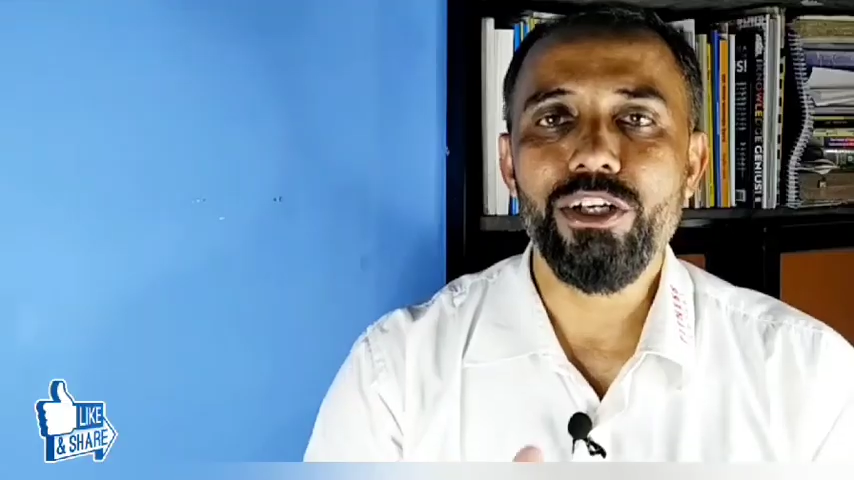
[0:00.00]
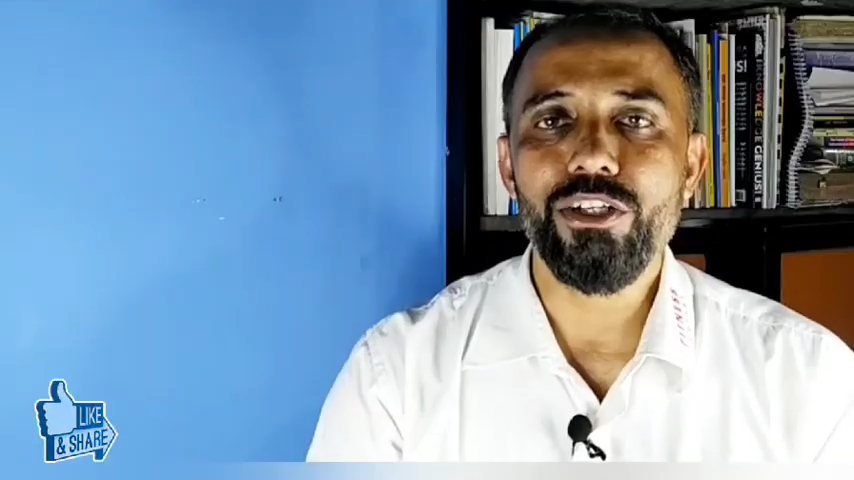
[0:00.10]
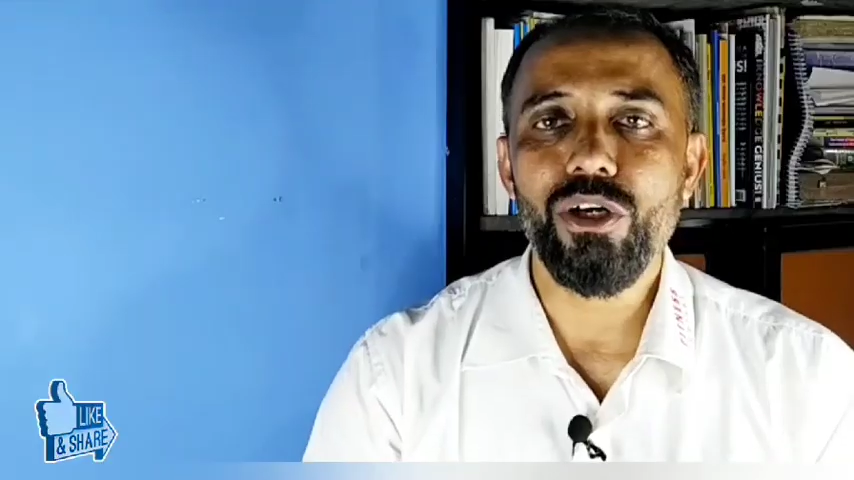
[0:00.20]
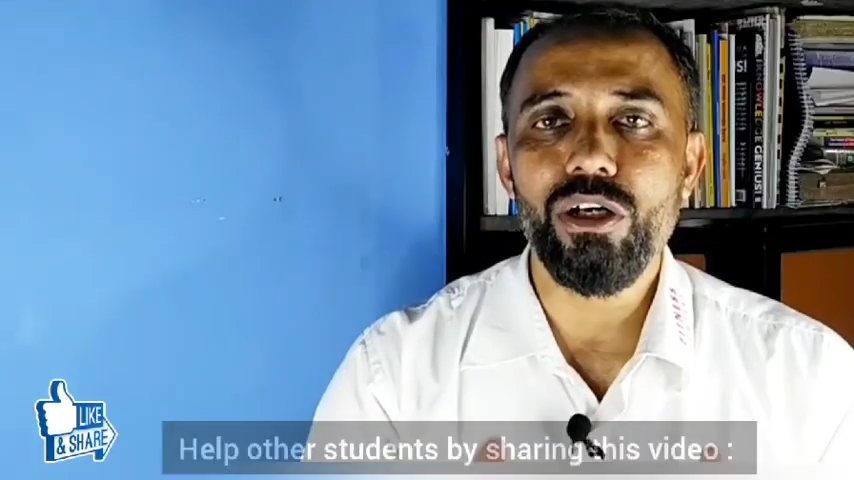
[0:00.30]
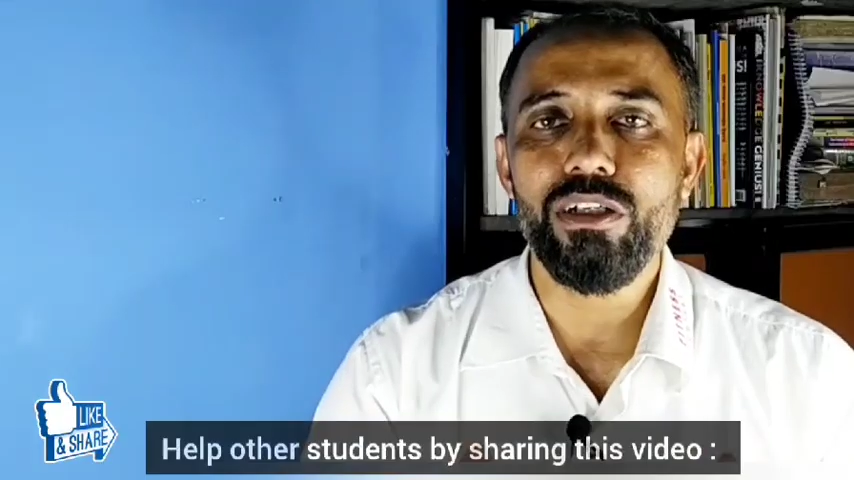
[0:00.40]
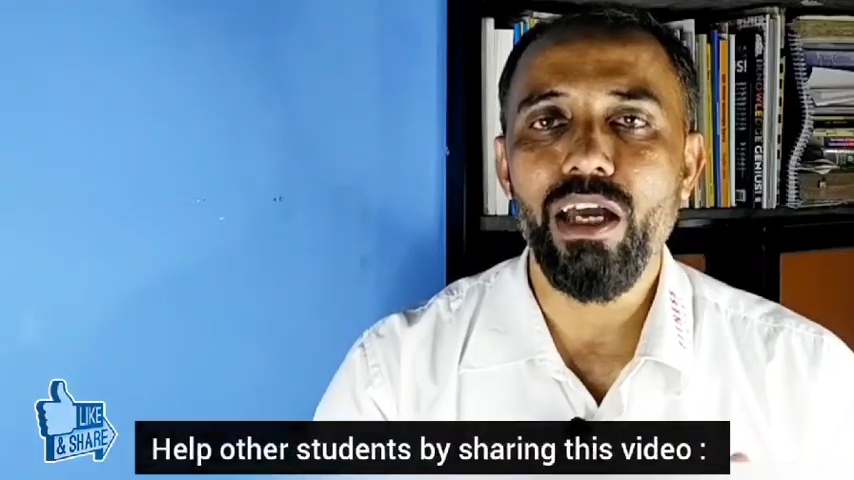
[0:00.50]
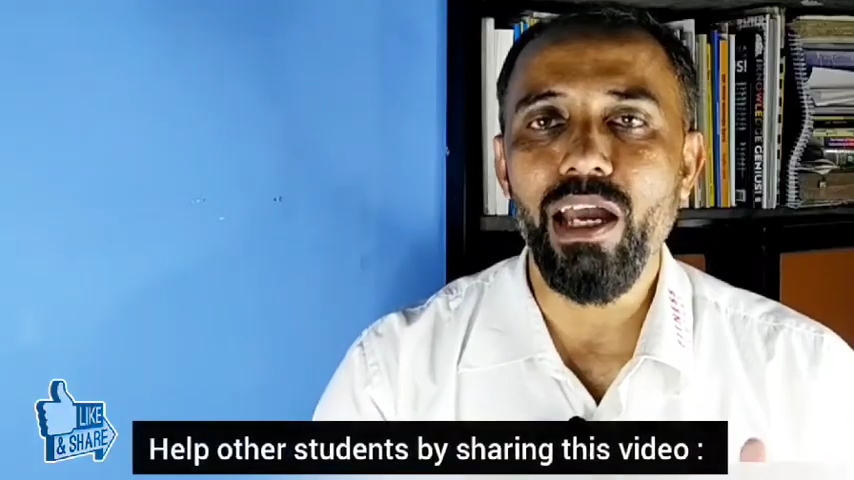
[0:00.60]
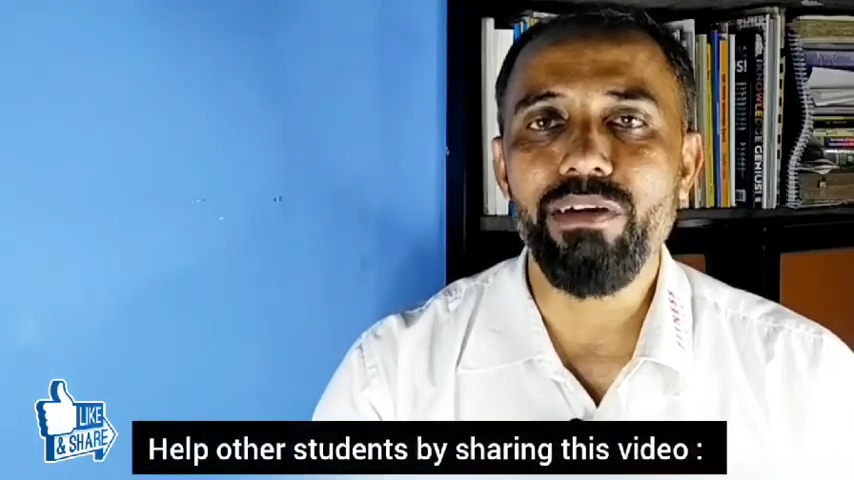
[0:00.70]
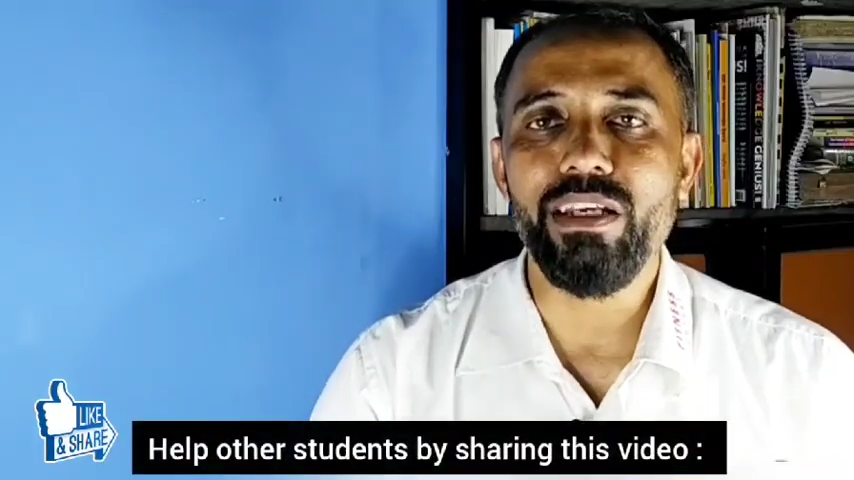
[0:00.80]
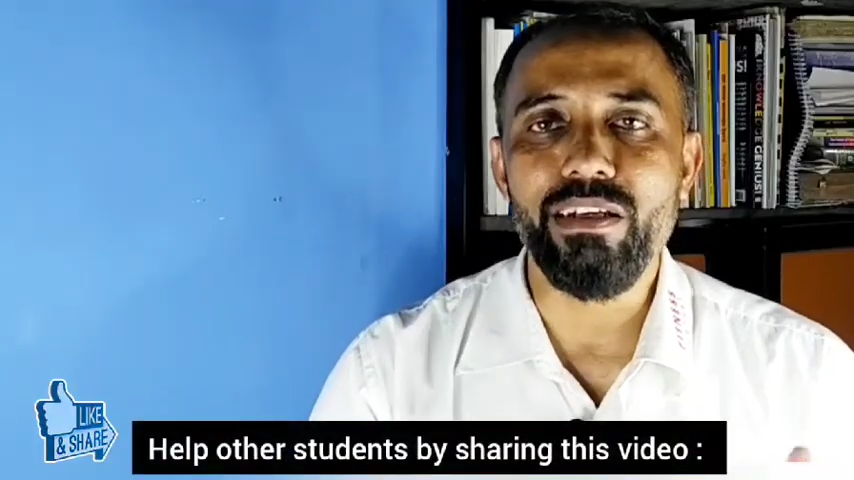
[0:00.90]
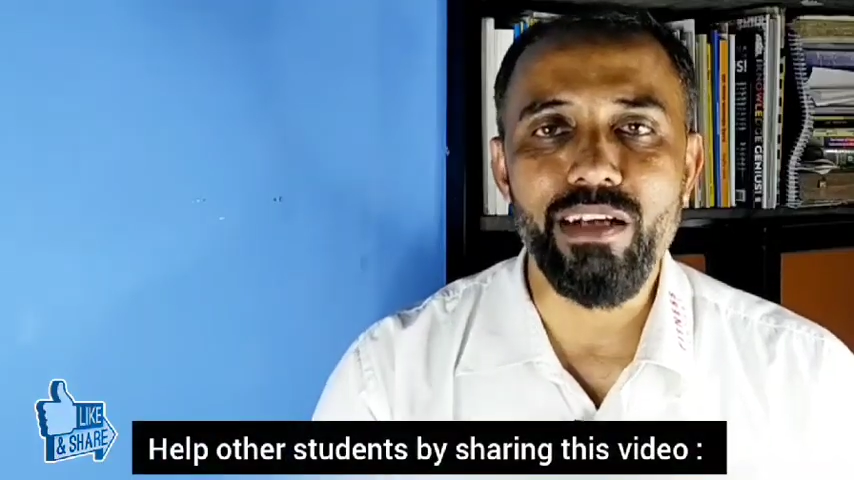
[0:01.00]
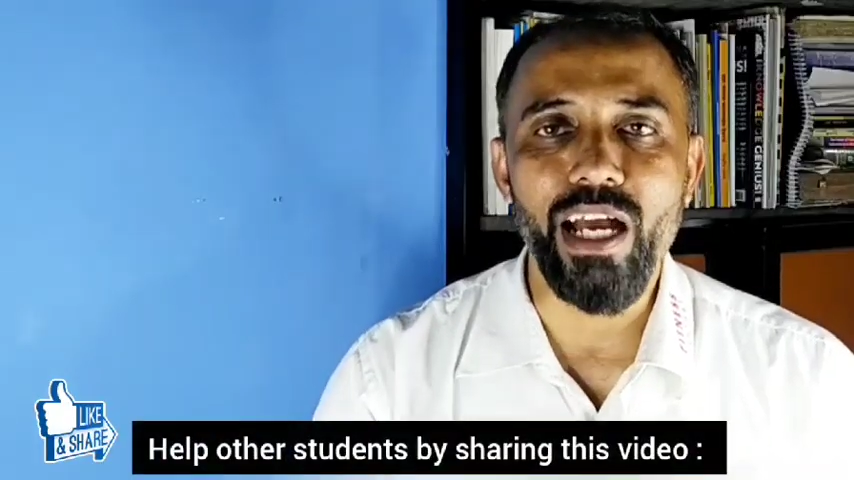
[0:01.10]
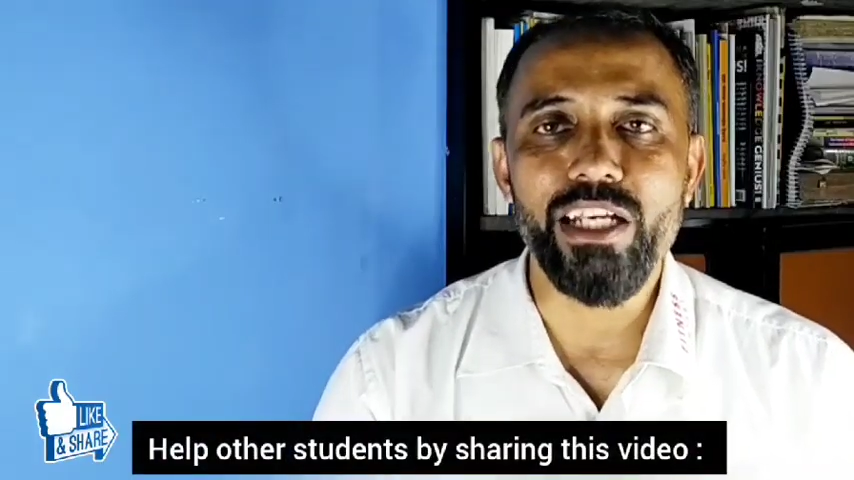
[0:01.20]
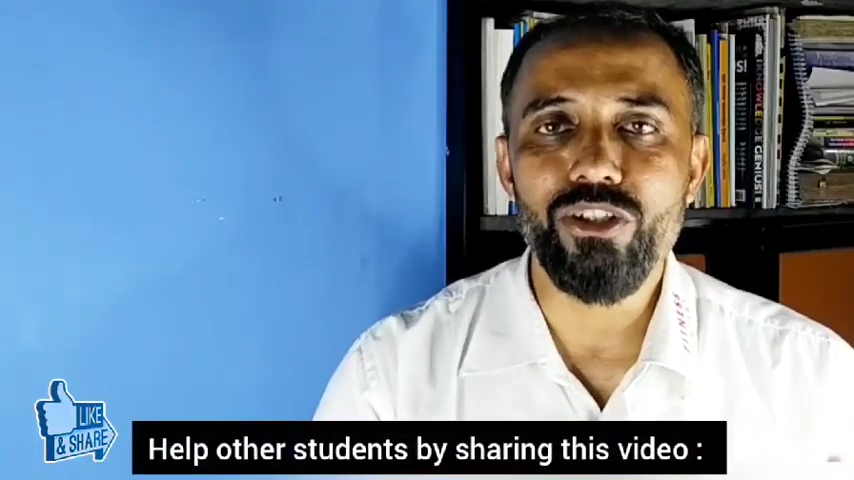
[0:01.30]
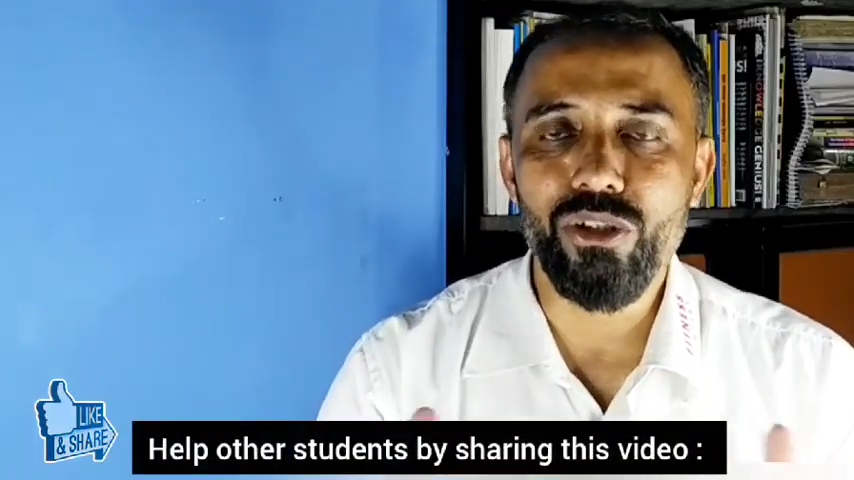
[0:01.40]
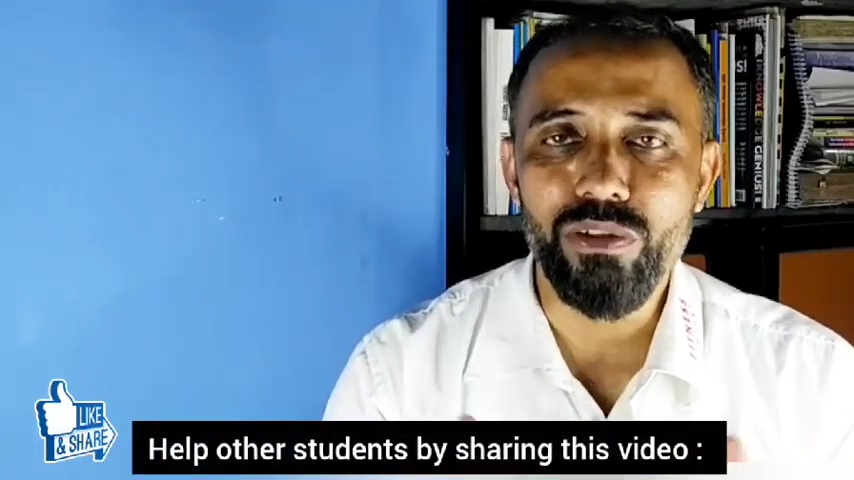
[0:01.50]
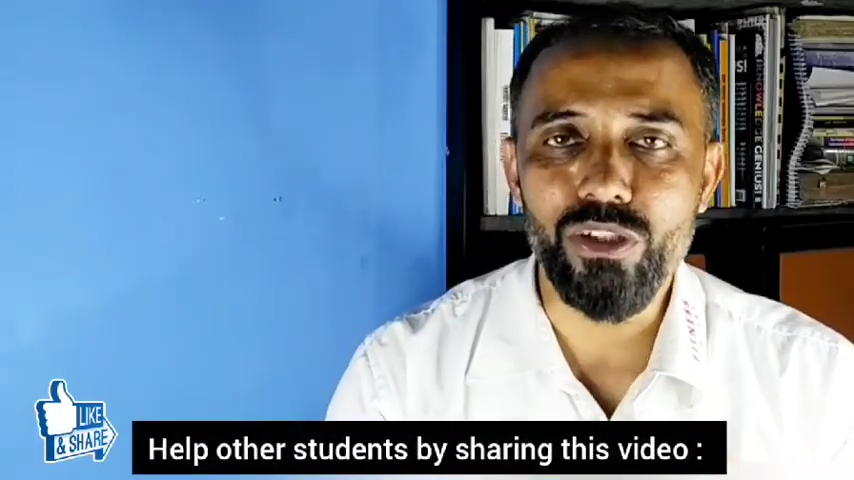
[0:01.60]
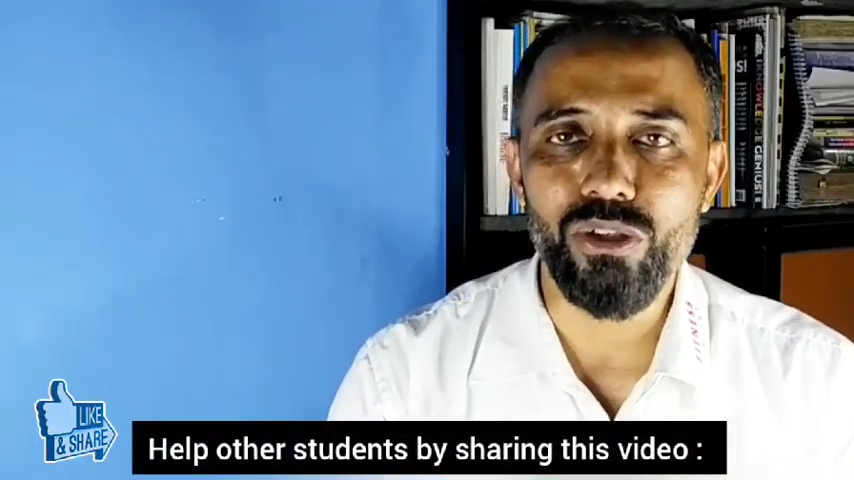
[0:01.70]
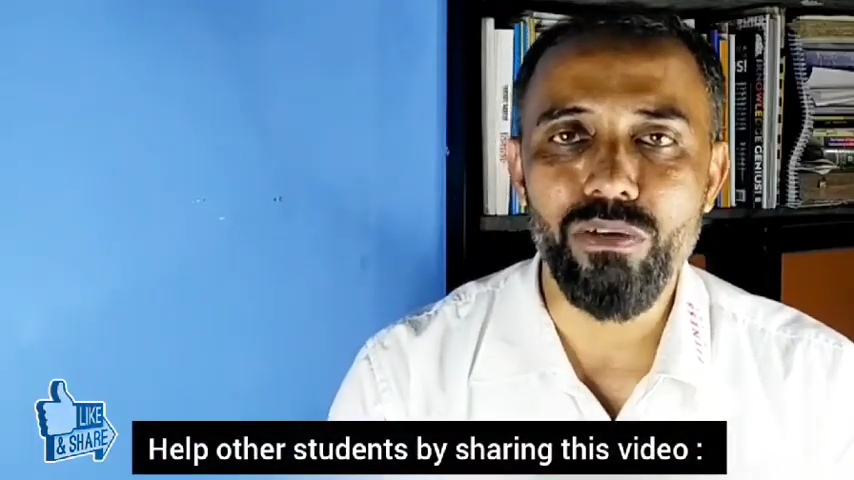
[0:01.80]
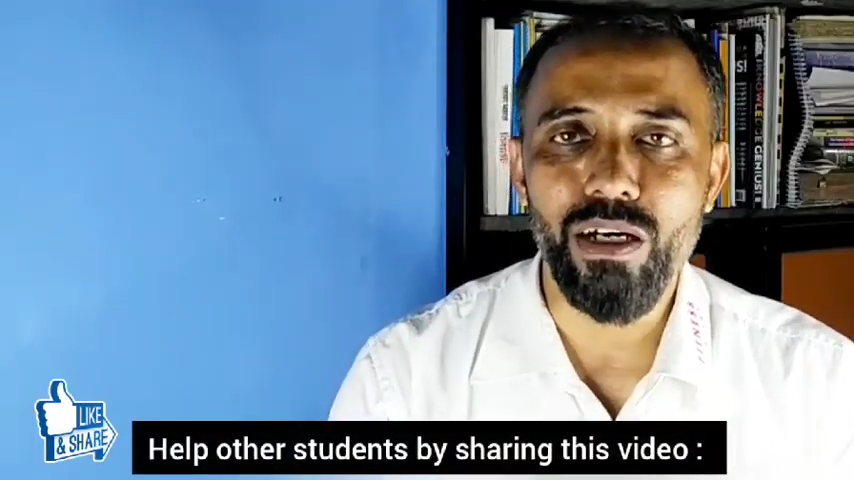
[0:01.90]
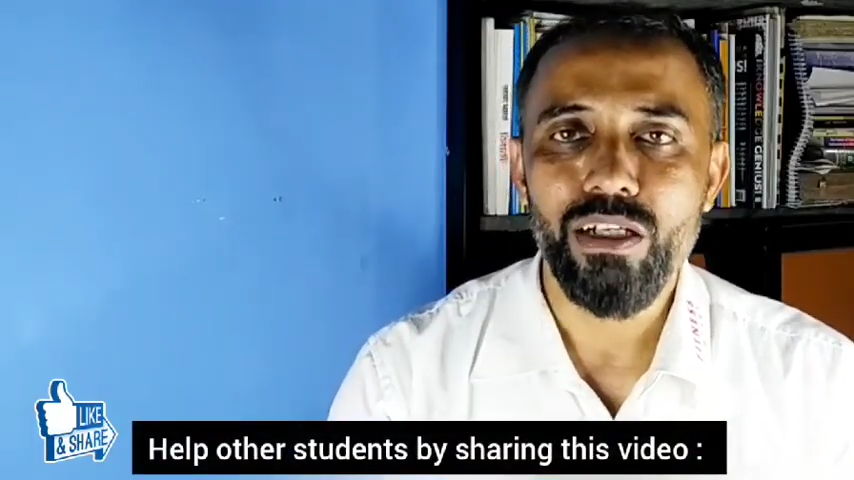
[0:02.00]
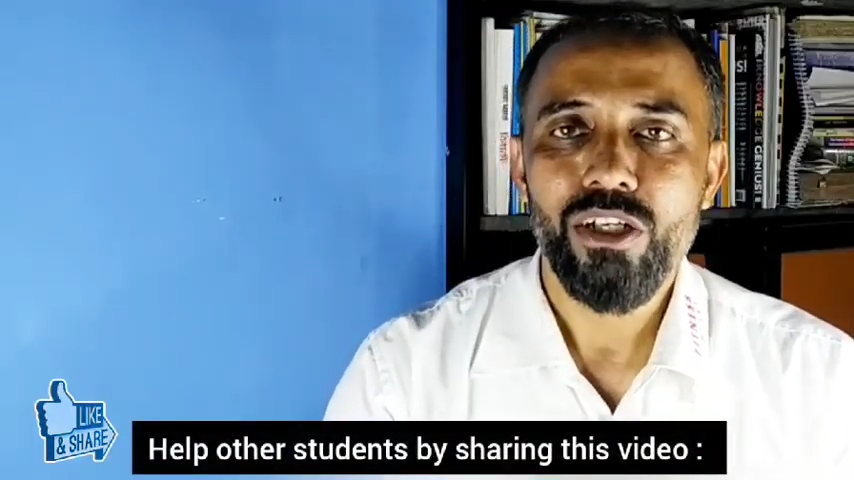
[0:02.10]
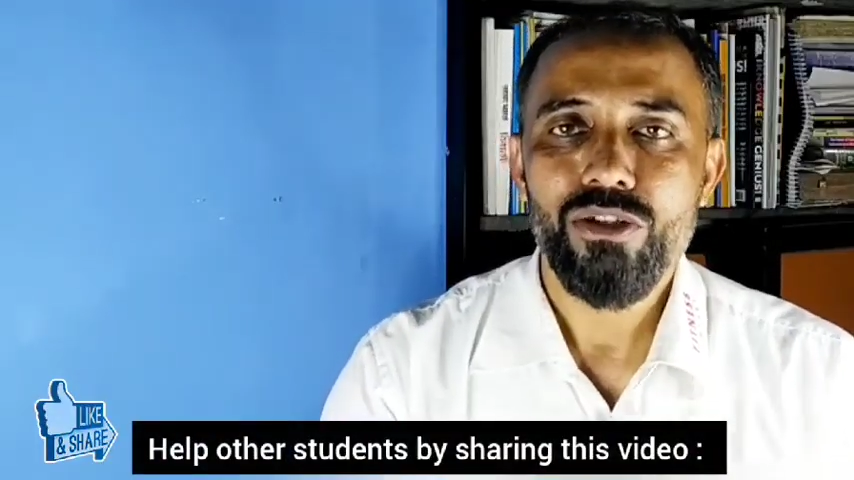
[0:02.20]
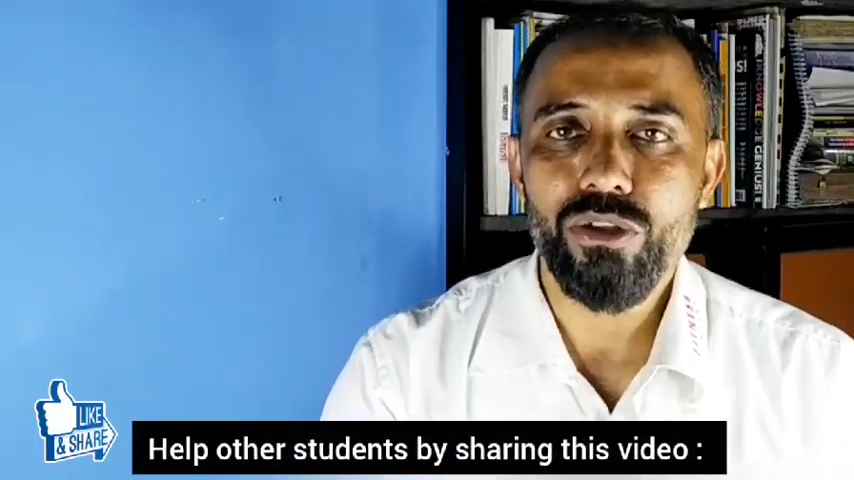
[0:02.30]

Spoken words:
did not have any right over Goa.